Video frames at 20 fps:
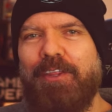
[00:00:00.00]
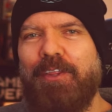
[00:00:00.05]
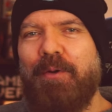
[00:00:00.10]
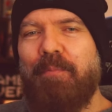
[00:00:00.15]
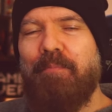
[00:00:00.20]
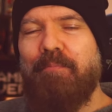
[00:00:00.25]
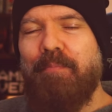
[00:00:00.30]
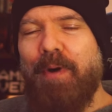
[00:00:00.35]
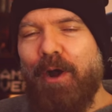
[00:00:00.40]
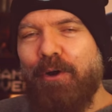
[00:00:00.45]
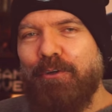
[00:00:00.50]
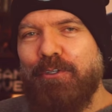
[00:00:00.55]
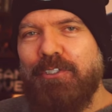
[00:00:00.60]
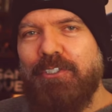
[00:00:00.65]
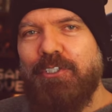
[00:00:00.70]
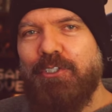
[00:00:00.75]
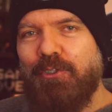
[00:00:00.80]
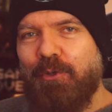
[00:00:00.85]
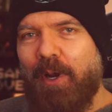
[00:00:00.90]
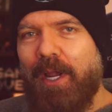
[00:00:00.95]
the most
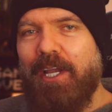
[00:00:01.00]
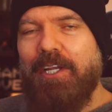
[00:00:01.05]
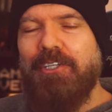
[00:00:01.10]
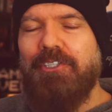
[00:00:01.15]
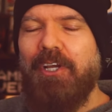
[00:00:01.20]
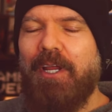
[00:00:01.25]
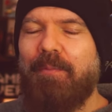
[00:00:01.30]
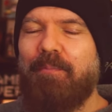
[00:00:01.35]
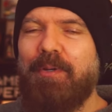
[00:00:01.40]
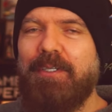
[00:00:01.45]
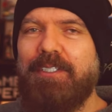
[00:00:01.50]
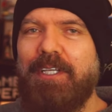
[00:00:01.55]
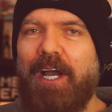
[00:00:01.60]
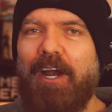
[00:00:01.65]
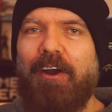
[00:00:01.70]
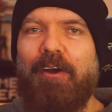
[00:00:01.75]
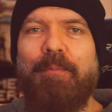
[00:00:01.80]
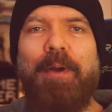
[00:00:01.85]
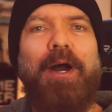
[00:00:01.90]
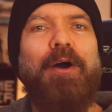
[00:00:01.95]
strange and
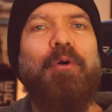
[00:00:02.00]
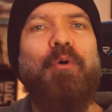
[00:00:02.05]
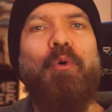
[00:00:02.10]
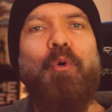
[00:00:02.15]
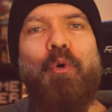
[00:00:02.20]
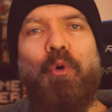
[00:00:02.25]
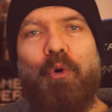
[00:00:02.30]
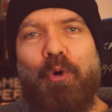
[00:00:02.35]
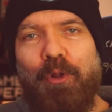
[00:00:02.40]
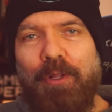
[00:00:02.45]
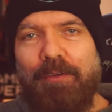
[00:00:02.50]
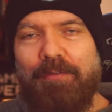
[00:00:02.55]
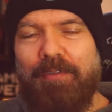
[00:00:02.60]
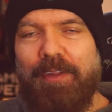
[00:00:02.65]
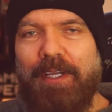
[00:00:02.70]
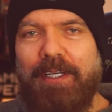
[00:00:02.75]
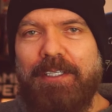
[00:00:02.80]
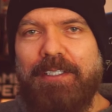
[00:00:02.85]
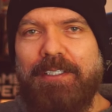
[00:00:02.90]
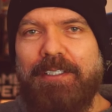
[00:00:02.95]
bizarre about all of
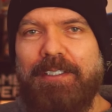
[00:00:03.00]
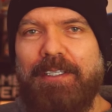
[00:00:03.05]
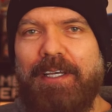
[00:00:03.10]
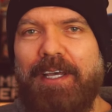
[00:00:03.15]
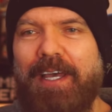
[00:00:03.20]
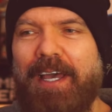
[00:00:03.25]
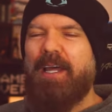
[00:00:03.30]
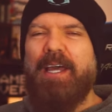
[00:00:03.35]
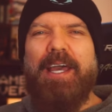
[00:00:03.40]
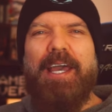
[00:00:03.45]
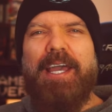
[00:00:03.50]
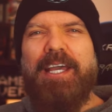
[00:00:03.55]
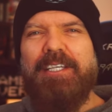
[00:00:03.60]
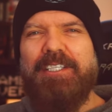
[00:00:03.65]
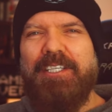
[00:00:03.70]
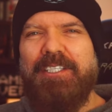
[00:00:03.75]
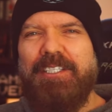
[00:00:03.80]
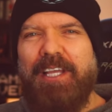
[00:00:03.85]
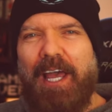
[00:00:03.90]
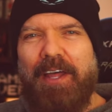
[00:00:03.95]
this
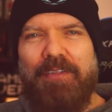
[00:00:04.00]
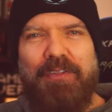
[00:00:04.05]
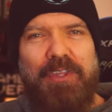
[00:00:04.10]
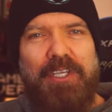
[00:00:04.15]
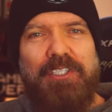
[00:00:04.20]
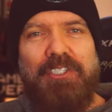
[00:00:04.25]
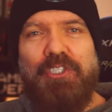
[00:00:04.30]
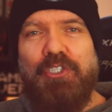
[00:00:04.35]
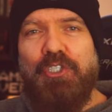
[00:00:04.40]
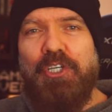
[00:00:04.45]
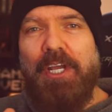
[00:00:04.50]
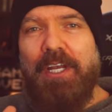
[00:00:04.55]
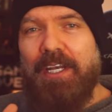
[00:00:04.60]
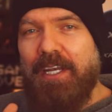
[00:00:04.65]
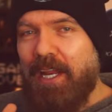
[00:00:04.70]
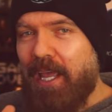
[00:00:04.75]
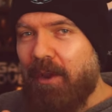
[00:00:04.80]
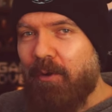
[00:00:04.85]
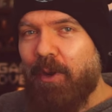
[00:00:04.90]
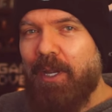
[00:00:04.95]
is that this
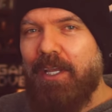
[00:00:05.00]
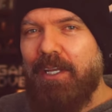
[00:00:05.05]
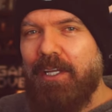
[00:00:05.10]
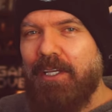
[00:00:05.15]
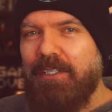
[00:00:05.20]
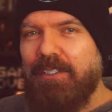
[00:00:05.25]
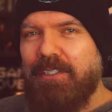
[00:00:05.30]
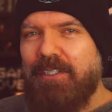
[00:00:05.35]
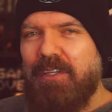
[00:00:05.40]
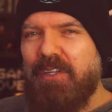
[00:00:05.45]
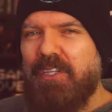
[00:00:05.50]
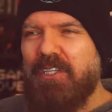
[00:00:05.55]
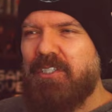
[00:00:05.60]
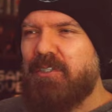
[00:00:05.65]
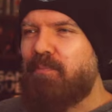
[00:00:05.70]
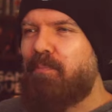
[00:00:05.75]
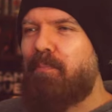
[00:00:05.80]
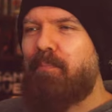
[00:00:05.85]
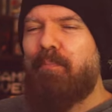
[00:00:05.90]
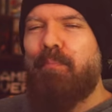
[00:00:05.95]
genericness, this
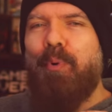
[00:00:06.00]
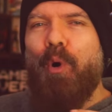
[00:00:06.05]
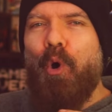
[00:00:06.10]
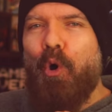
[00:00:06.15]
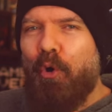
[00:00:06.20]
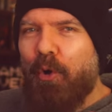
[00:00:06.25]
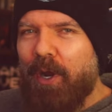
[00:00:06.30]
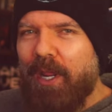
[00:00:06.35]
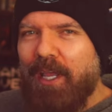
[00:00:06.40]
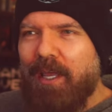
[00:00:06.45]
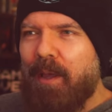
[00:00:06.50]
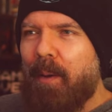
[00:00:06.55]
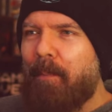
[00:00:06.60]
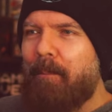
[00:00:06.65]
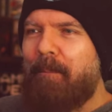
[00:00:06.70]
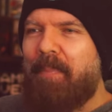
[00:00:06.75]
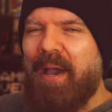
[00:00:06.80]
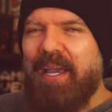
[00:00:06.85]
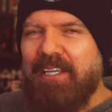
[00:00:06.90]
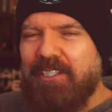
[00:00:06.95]
boring
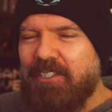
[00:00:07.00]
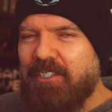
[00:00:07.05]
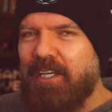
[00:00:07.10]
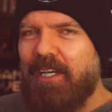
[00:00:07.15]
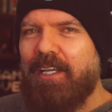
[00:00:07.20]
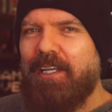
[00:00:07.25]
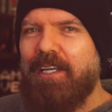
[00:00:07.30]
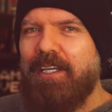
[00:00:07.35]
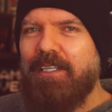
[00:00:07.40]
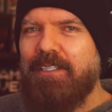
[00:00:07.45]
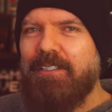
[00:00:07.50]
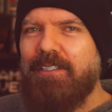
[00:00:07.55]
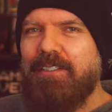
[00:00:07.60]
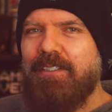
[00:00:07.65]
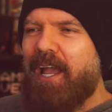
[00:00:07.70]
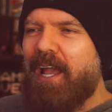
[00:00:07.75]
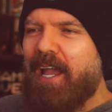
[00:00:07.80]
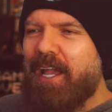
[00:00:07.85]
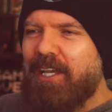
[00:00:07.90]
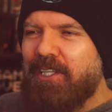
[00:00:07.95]
basicness,
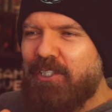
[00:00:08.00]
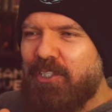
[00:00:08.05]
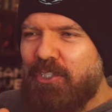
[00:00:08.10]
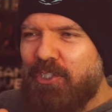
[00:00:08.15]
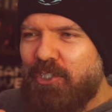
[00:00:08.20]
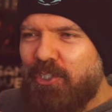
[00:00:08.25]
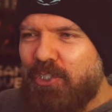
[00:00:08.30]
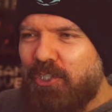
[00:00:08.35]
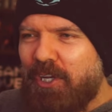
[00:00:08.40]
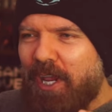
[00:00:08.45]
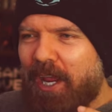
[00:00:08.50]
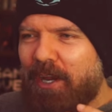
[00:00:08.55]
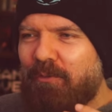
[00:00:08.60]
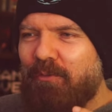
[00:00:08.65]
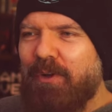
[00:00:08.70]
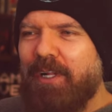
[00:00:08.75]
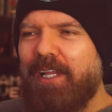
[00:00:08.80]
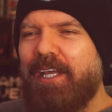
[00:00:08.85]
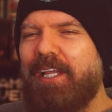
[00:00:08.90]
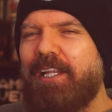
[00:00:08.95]
is
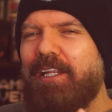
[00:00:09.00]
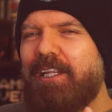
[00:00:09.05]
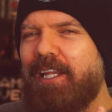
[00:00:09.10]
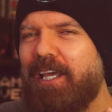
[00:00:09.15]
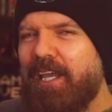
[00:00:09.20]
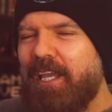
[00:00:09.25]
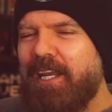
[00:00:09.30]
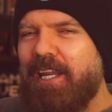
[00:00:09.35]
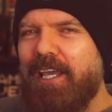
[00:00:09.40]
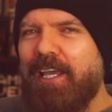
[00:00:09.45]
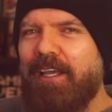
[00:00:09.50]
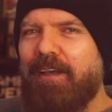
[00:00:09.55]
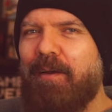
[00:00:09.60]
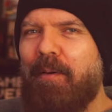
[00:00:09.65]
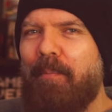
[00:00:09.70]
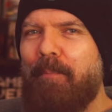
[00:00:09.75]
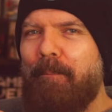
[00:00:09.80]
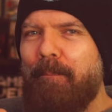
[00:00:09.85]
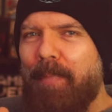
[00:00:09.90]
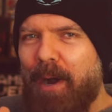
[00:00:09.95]
generally leaning
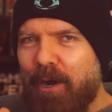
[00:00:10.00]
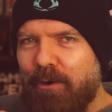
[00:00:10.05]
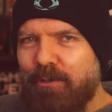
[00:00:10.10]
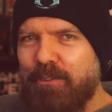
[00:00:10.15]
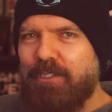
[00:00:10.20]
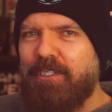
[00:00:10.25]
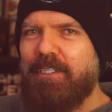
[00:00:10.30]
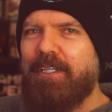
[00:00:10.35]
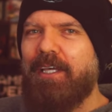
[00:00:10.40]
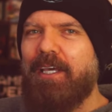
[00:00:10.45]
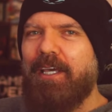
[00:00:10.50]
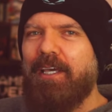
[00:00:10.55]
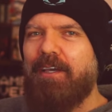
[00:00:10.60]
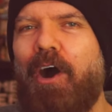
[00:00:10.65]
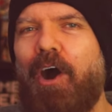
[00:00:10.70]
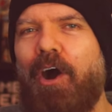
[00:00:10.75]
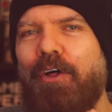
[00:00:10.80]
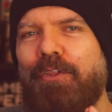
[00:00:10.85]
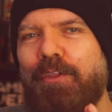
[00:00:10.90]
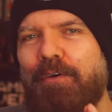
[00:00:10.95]
mostly
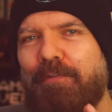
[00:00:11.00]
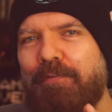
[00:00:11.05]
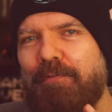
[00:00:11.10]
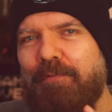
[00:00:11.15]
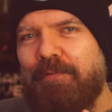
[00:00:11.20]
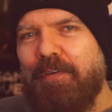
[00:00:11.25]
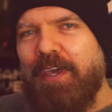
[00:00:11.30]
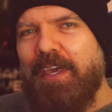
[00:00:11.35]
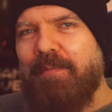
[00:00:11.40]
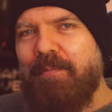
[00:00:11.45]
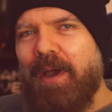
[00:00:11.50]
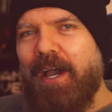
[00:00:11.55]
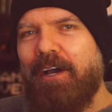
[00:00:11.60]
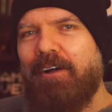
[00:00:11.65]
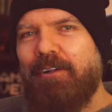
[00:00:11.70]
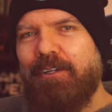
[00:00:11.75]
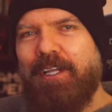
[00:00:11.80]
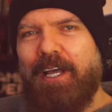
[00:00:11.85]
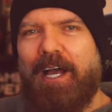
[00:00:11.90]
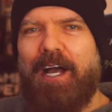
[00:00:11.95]
on the
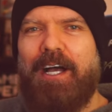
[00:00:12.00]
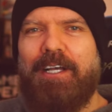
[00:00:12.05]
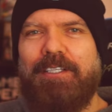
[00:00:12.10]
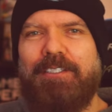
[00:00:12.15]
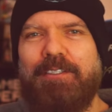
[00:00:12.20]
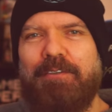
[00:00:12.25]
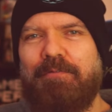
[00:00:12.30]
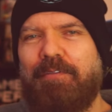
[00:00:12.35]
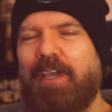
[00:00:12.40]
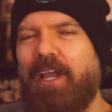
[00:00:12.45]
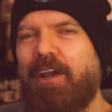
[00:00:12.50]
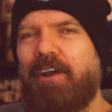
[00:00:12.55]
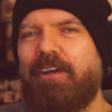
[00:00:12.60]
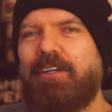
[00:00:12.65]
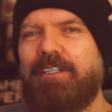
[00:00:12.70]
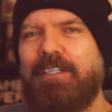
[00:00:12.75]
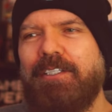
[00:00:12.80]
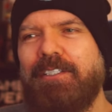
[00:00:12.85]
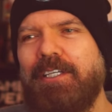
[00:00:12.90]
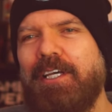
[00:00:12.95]
female cast of
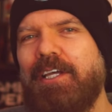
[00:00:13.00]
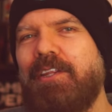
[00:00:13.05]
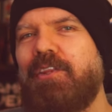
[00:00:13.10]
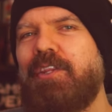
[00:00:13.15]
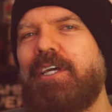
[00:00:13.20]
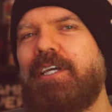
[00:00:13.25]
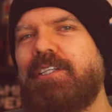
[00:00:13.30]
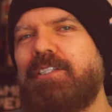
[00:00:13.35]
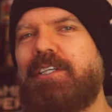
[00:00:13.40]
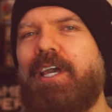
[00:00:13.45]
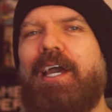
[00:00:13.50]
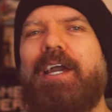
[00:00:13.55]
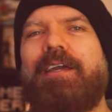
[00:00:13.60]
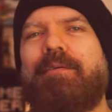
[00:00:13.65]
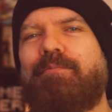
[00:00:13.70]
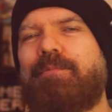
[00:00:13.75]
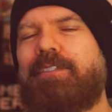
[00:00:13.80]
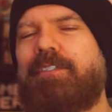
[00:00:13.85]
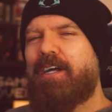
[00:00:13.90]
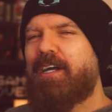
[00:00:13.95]
characters in these
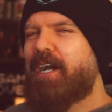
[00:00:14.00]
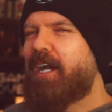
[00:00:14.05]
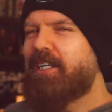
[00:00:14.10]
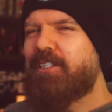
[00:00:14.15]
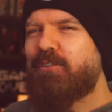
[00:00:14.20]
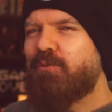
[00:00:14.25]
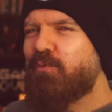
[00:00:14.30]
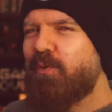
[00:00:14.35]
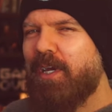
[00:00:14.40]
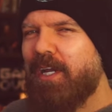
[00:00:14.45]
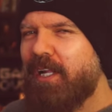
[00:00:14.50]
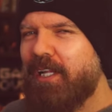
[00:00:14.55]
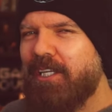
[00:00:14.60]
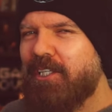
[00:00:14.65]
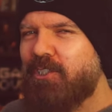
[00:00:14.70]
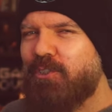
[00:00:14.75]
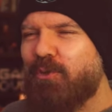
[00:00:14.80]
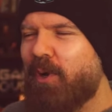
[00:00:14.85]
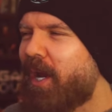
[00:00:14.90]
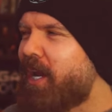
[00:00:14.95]
games. That's really
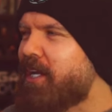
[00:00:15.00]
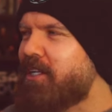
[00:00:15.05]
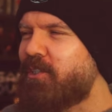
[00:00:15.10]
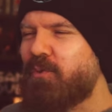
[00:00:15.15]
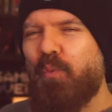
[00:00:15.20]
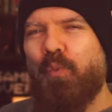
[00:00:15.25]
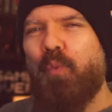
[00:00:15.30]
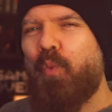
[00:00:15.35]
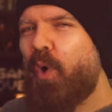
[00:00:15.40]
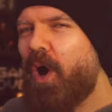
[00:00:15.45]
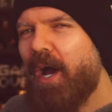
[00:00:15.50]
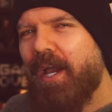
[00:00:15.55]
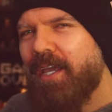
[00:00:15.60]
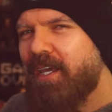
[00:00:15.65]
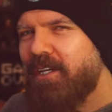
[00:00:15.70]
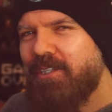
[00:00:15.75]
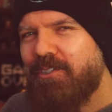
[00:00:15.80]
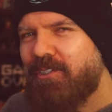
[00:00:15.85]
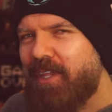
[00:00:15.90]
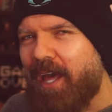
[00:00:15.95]
strange. Why
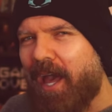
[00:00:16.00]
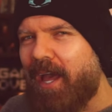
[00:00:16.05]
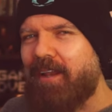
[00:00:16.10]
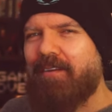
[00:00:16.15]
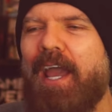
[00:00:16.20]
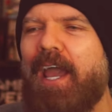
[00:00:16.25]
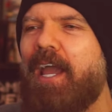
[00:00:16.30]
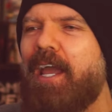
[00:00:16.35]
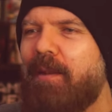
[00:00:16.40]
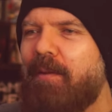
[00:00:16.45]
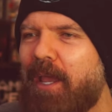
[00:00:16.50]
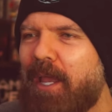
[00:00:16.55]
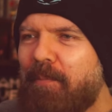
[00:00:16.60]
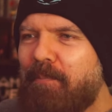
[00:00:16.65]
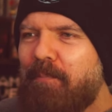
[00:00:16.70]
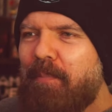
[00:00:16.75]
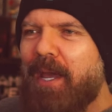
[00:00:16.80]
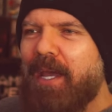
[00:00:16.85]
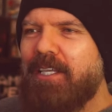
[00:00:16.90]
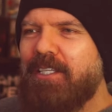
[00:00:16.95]
is that? It
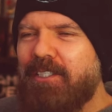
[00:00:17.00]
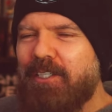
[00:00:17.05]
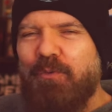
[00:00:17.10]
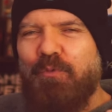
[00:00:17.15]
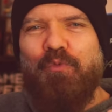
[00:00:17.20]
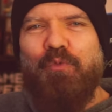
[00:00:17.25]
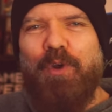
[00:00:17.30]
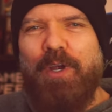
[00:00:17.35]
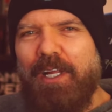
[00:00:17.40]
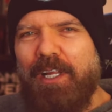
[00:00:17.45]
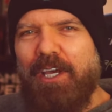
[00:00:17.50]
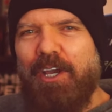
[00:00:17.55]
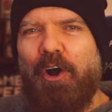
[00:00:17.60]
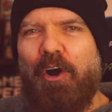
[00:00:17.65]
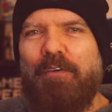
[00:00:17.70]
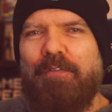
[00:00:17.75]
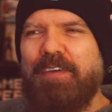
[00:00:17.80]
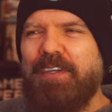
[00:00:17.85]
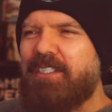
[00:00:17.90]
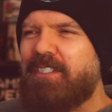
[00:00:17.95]
makes it really
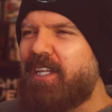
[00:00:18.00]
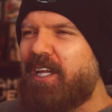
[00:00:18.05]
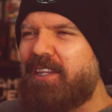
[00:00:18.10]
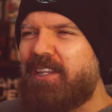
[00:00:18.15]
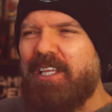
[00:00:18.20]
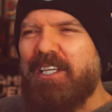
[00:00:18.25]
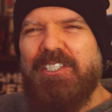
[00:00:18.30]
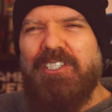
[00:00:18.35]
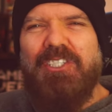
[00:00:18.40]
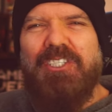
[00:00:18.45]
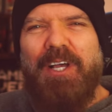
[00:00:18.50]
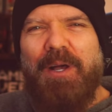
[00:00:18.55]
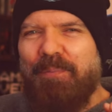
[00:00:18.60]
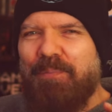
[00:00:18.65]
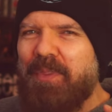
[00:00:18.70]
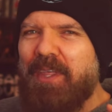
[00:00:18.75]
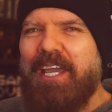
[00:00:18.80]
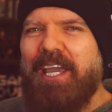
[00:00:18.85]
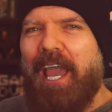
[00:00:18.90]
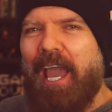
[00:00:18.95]
obvious that there's
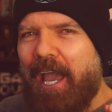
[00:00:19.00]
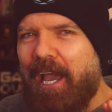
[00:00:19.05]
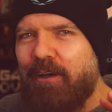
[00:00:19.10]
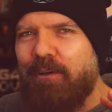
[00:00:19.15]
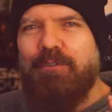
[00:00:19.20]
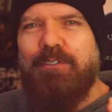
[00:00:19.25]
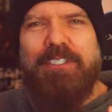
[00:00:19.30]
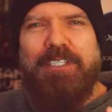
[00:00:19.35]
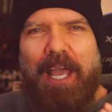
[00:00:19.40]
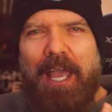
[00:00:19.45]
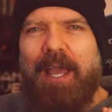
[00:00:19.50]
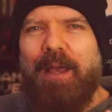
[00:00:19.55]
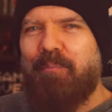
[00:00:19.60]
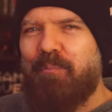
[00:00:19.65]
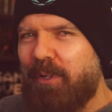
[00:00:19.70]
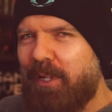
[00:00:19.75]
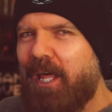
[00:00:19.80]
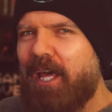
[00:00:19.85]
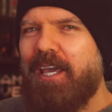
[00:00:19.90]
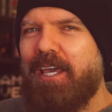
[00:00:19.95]
something else at
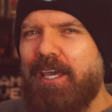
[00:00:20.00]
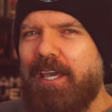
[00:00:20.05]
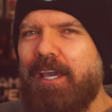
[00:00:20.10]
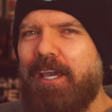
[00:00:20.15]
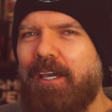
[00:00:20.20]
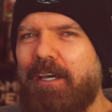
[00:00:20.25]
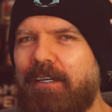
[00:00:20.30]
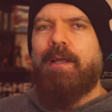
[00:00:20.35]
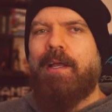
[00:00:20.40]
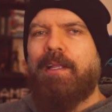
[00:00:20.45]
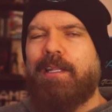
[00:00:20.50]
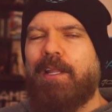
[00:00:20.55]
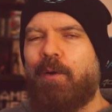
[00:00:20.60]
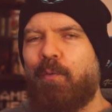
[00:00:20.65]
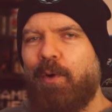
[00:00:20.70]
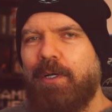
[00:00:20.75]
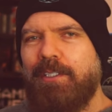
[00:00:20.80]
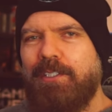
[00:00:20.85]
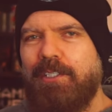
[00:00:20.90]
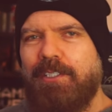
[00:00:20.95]
play here. Now,
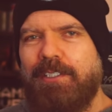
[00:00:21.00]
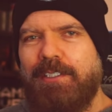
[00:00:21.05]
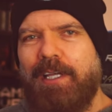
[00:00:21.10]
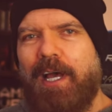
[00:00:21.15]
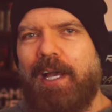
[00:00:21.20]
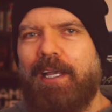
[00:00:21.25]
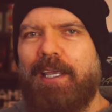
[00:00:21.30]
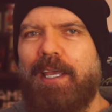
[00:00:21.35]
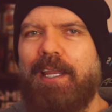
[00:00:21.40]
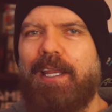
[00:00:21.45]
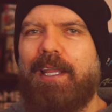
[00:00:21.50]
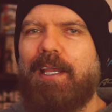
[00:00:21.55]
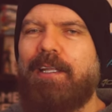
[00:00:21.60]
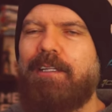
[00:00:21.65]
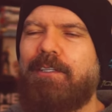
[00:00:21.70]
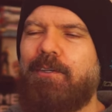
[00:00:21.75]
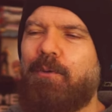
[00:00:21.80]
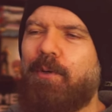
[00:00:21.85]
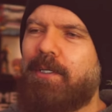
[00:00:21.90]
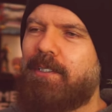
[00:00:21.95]
once you start getting
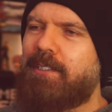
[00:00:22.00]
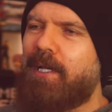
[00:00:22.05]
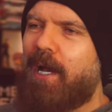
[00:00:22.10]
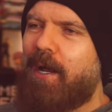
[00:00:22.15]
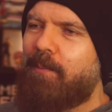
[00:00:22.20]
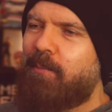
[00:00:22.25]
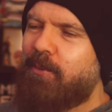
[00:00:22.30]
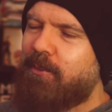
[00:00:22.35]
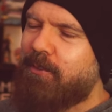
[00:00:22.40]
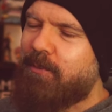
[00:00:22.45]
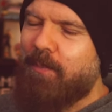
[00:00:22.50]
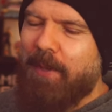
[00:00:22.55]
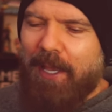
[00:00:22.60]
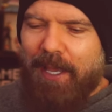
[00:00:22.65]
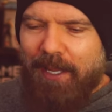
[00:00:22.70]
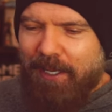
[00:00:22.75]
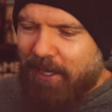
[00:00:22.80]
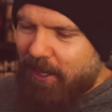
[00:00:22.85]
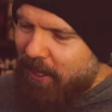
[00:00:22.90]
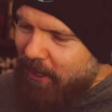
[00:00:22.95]
into examples,
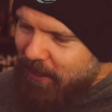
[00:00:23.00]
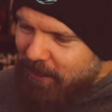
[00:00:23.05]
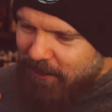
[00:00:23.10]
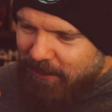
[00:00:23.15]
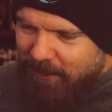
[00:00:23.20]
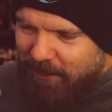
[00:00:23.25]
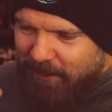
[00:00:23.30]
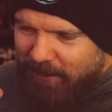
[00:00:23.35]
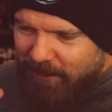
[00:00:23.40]
man, things